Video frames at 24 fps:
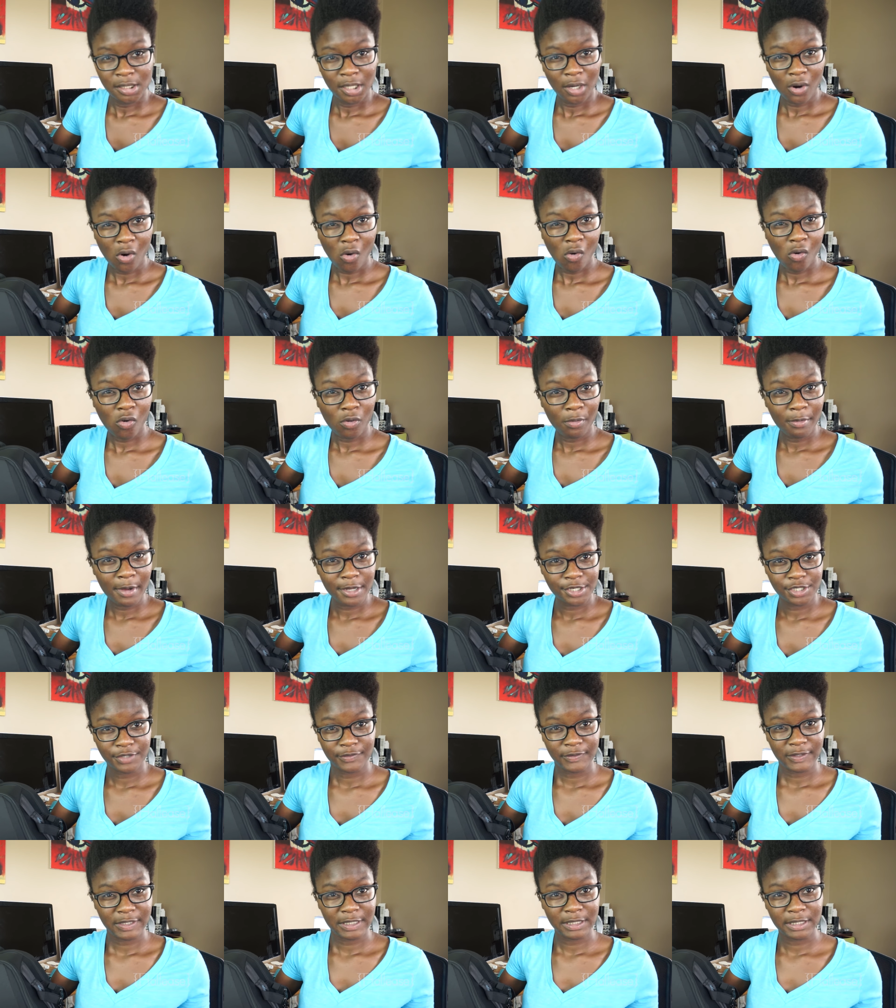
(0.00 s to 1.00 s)
a whole
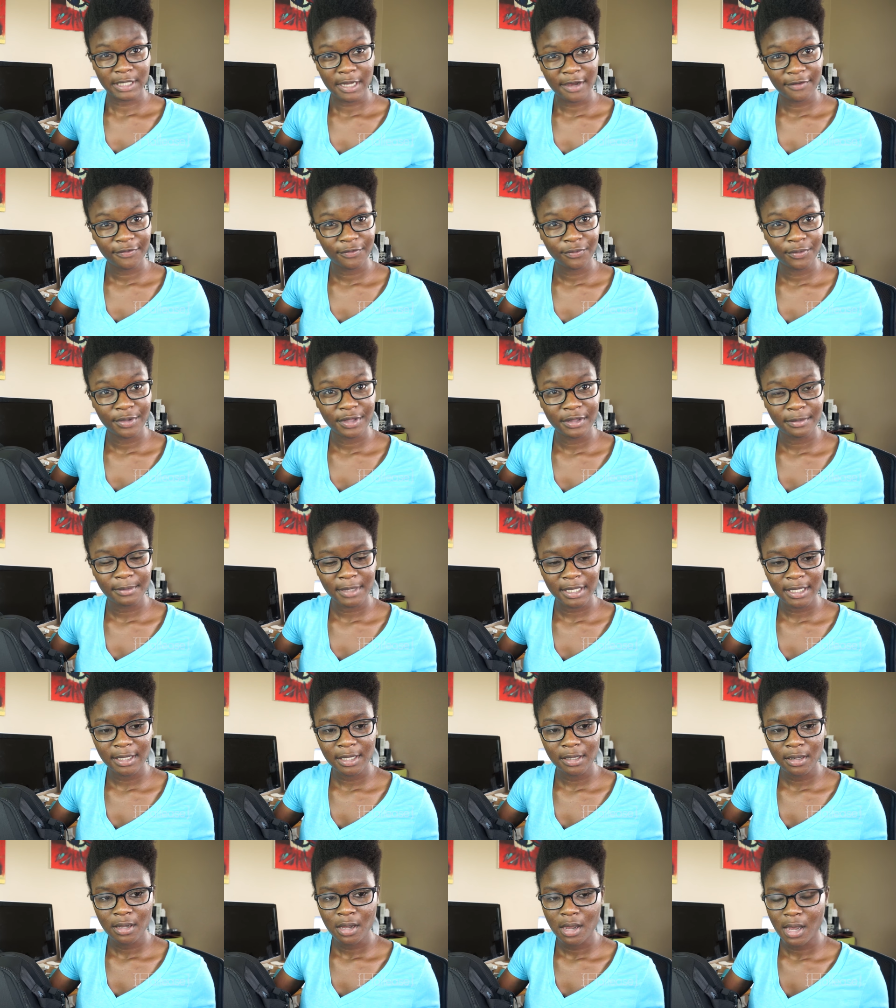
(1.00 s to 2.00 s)
bunch of stuff with
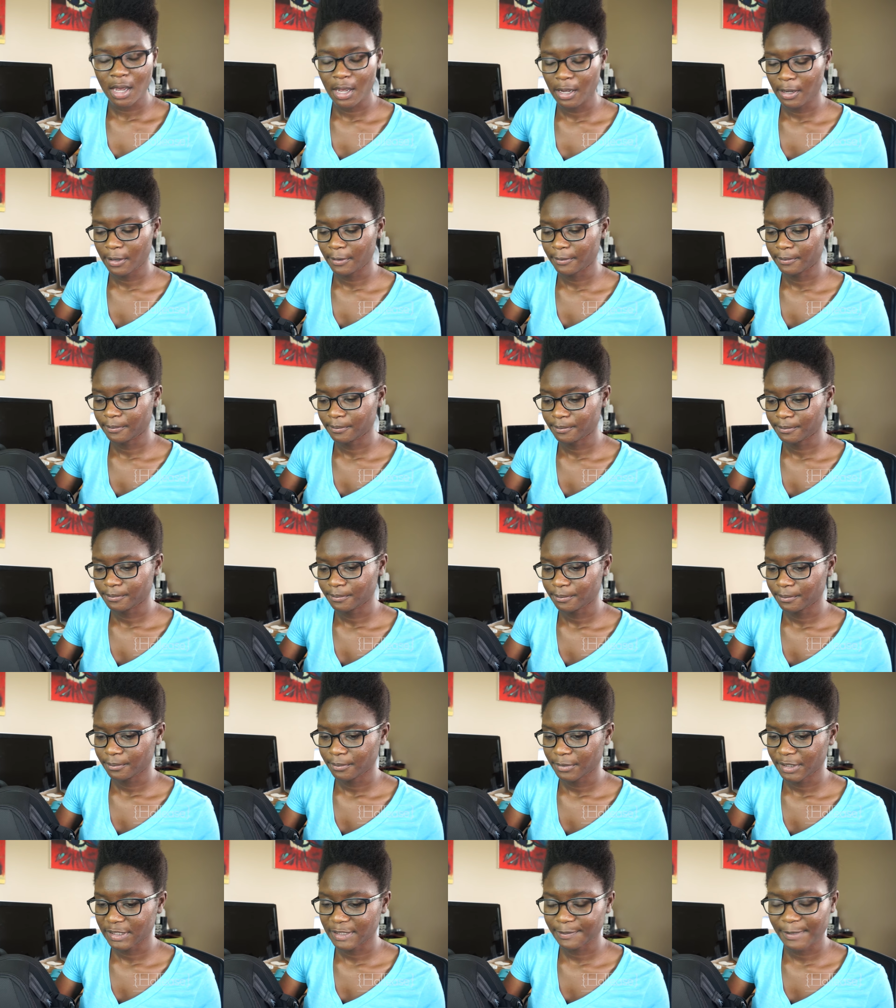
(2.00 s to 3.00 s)
me, um,
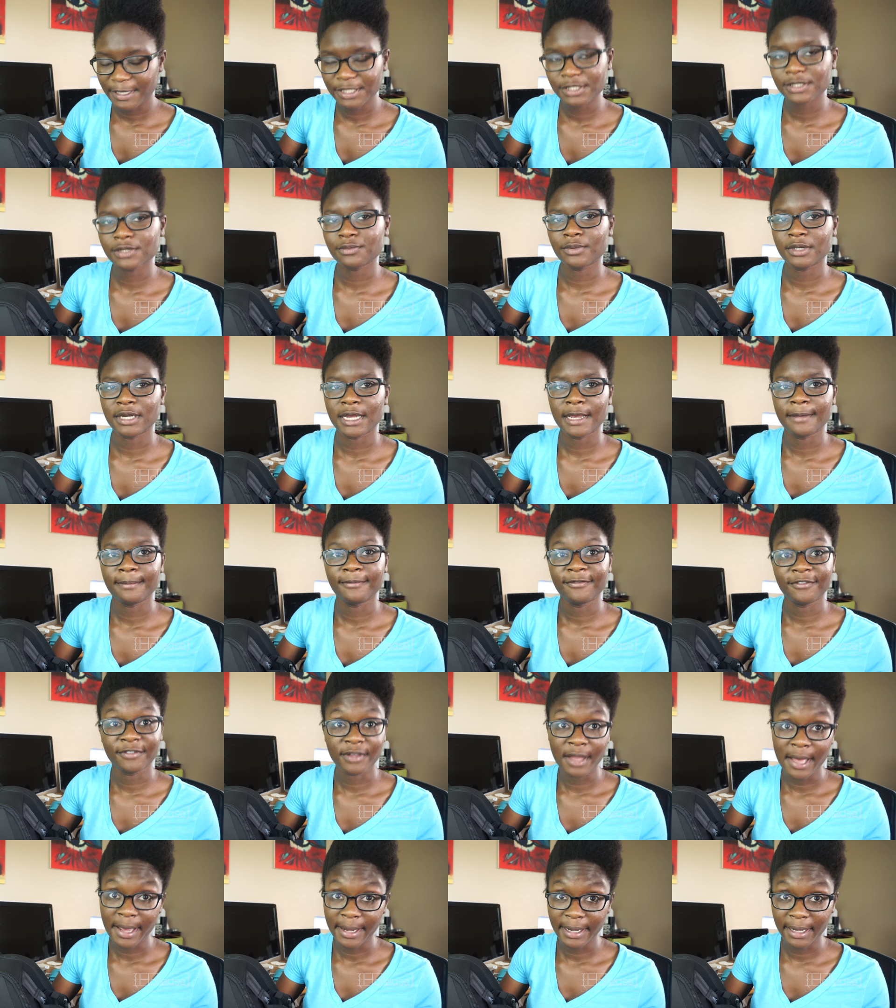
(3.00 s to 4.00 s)
especially when I'm
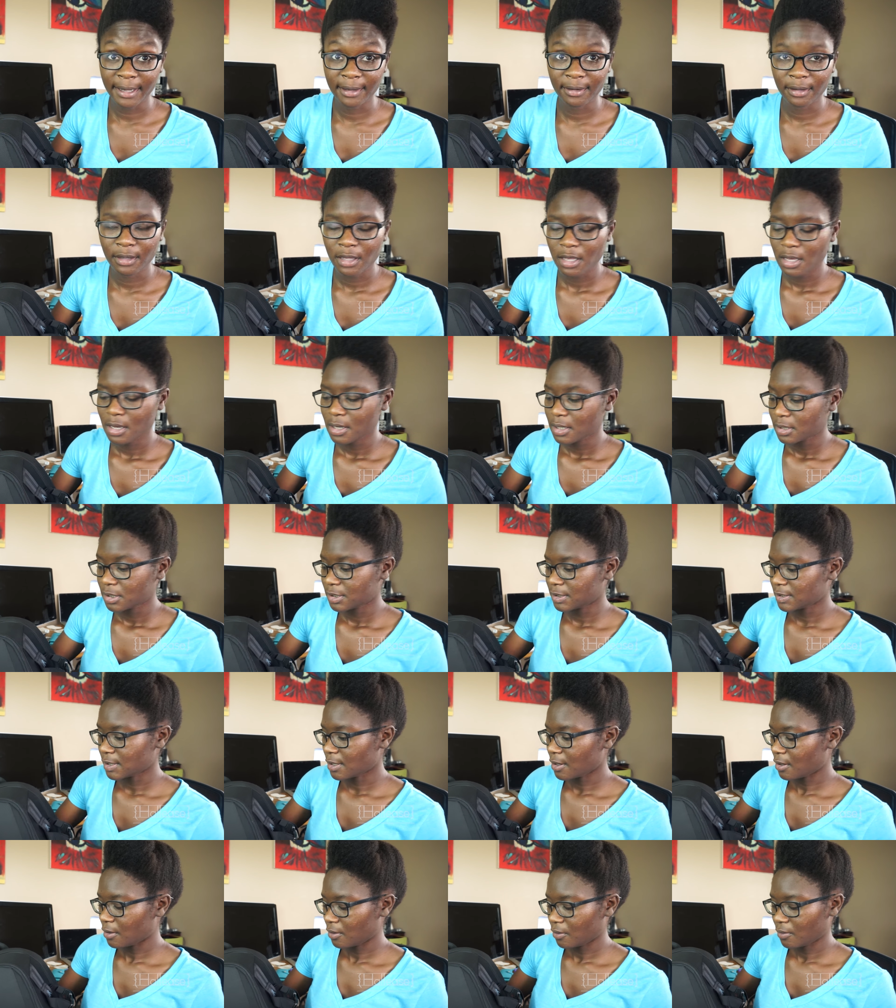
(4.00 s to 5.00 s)
flying.
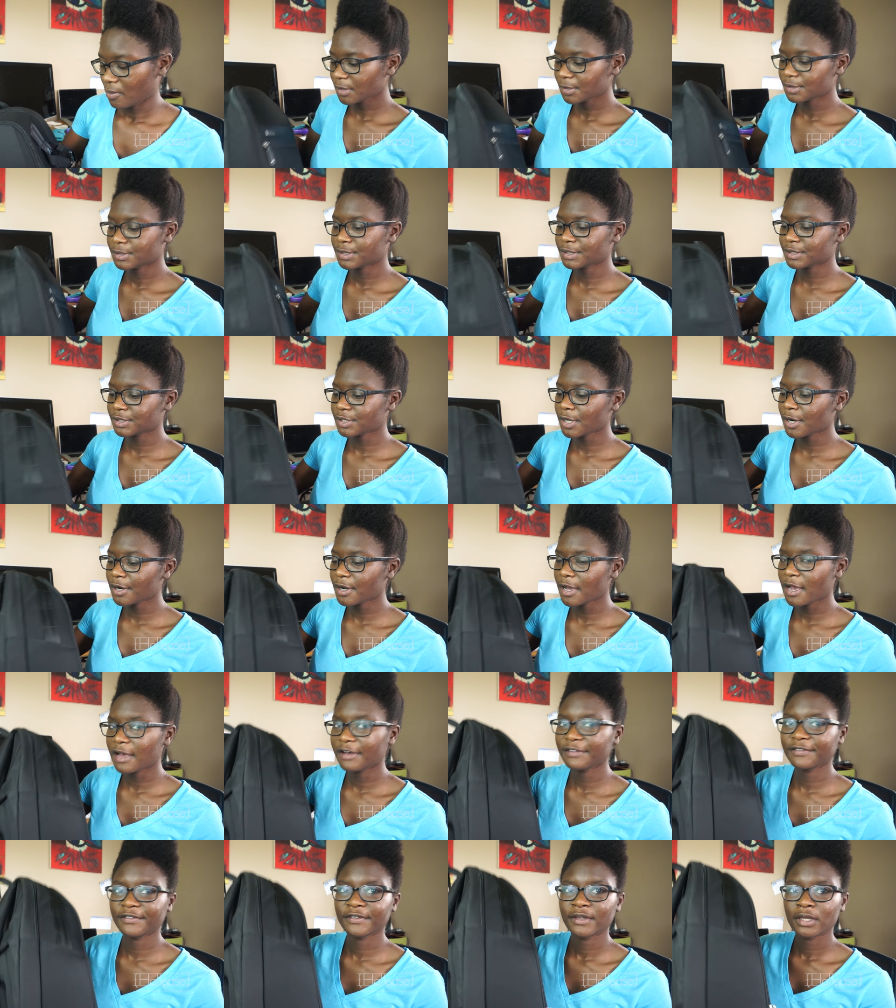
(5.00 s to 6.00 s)
So, to start
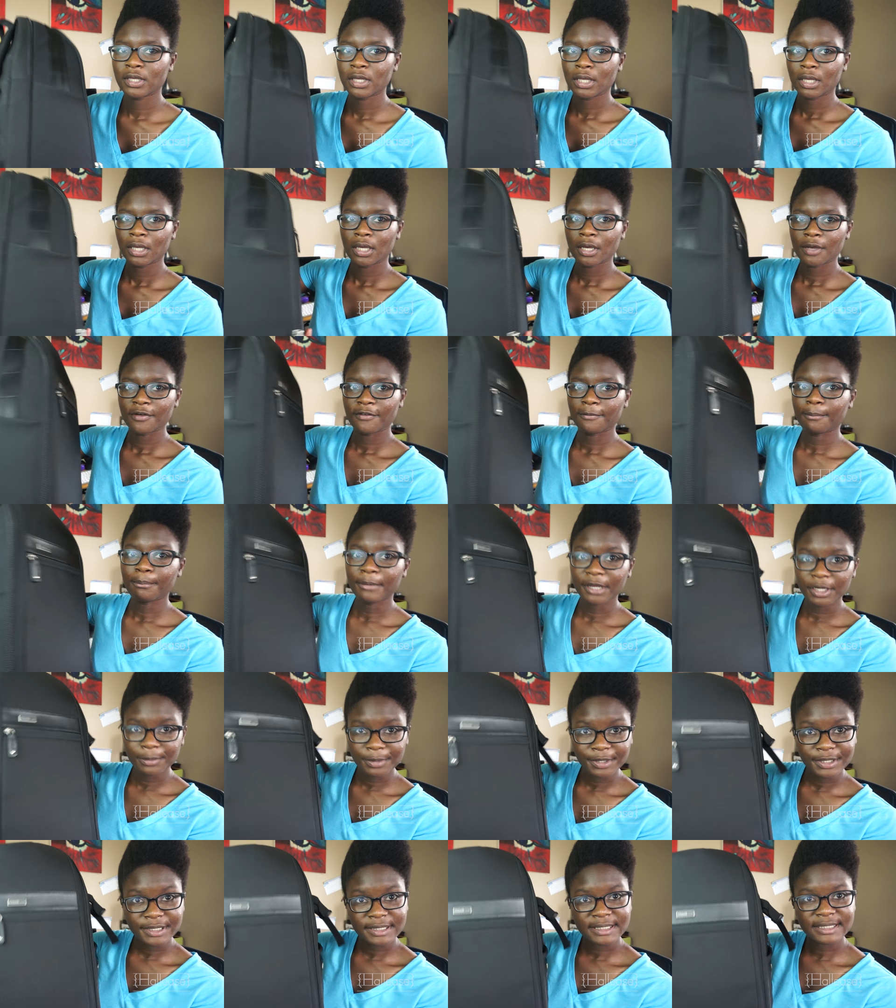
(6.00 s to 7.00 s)
off,
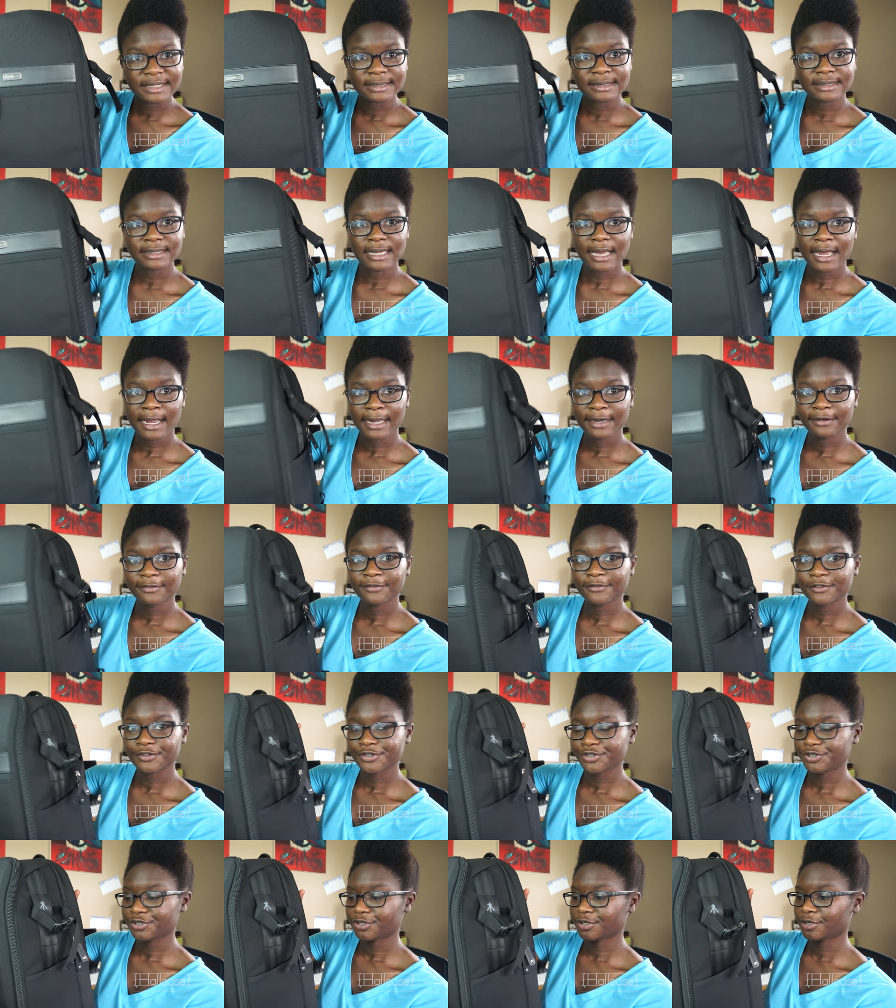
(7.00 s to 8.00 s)
minimalist design
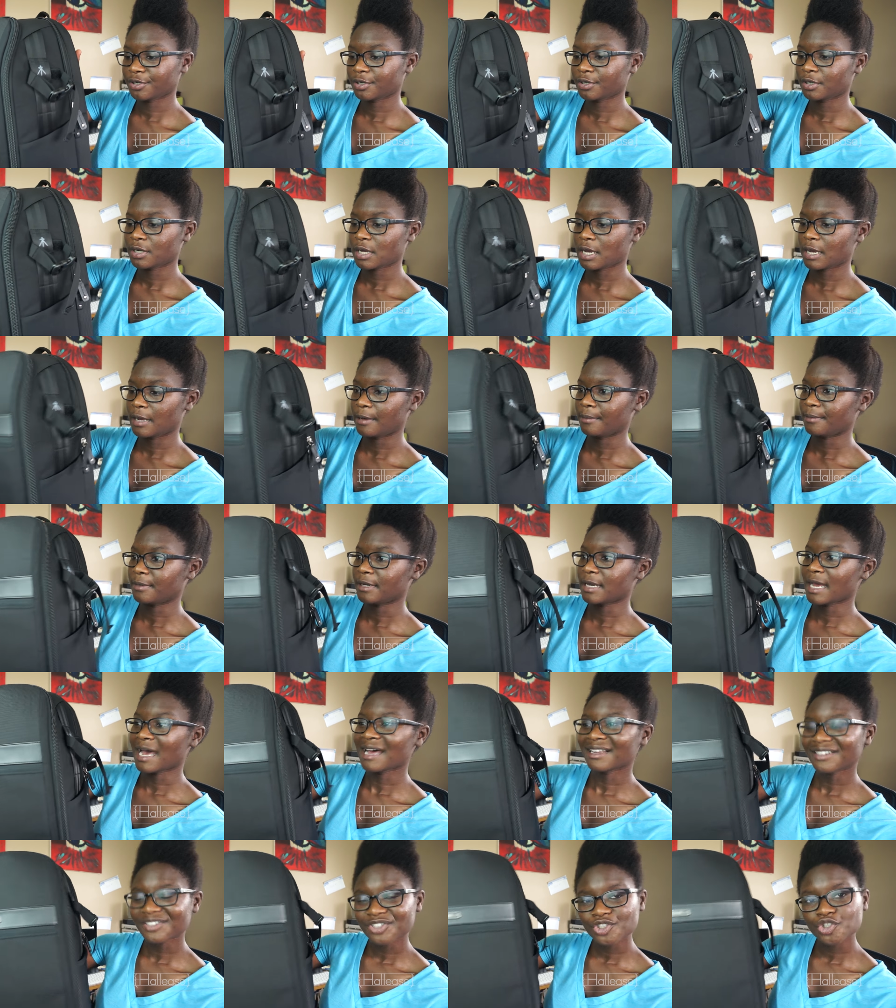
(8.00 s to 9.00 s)
for sure. Um,
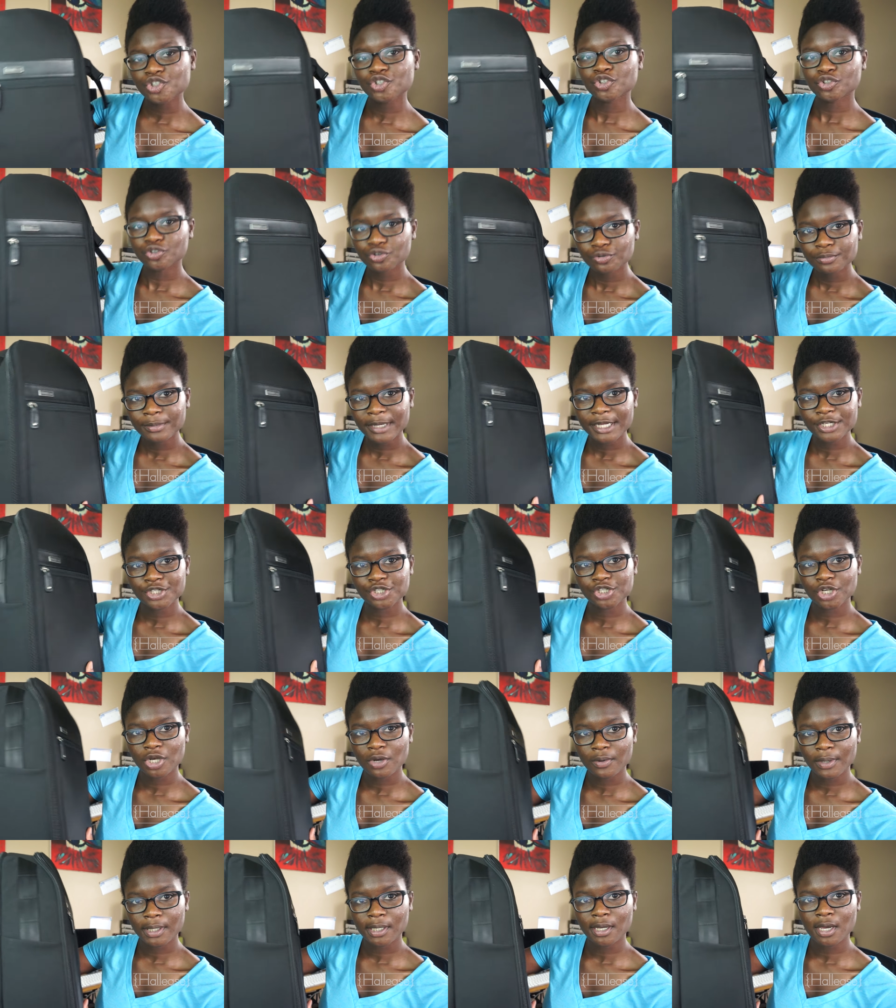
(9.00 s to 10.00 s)
not too much
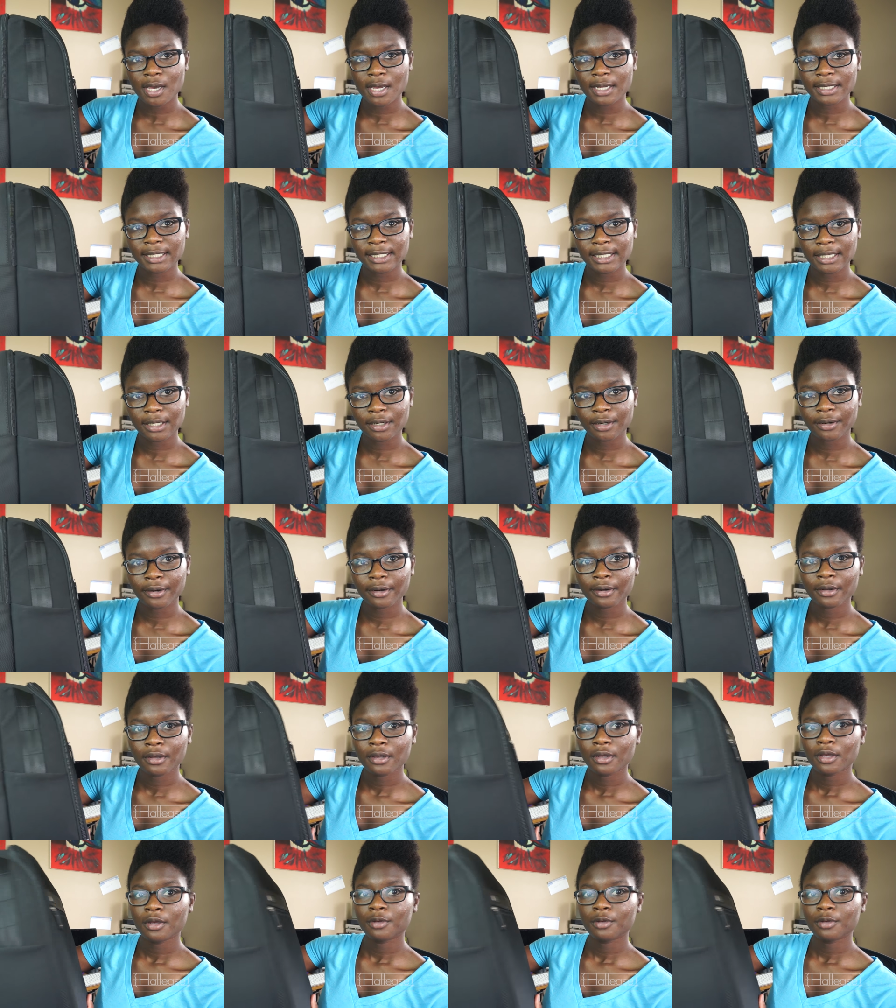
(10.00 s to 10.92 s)
going on here.